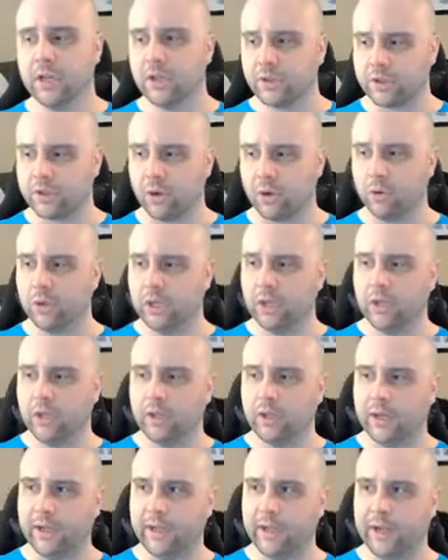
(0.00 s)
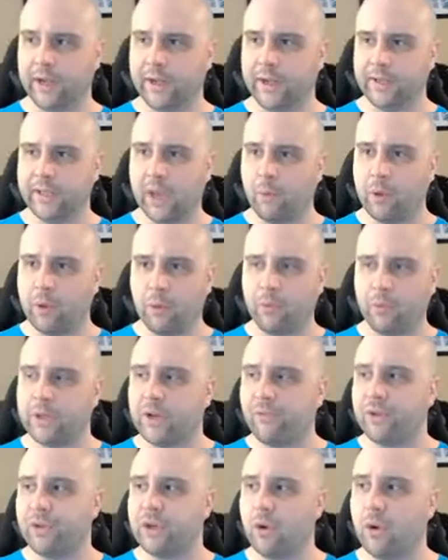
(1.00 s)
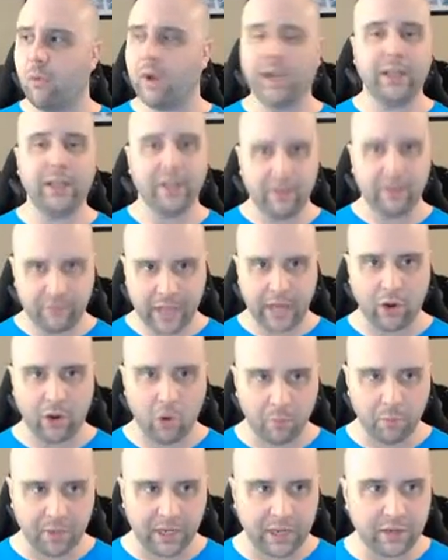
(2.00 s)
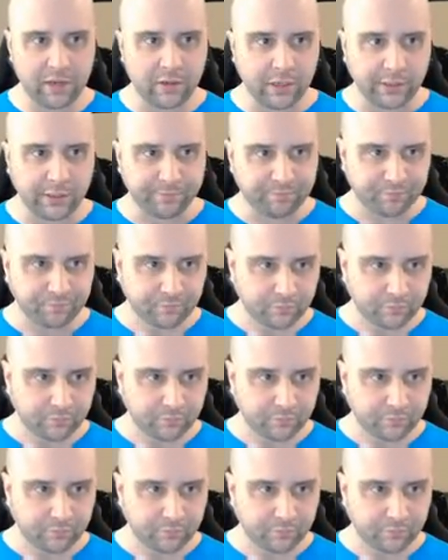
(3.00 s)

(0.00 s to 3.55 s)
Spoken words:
So, yeah, we definitely don't want to leave that open-ended.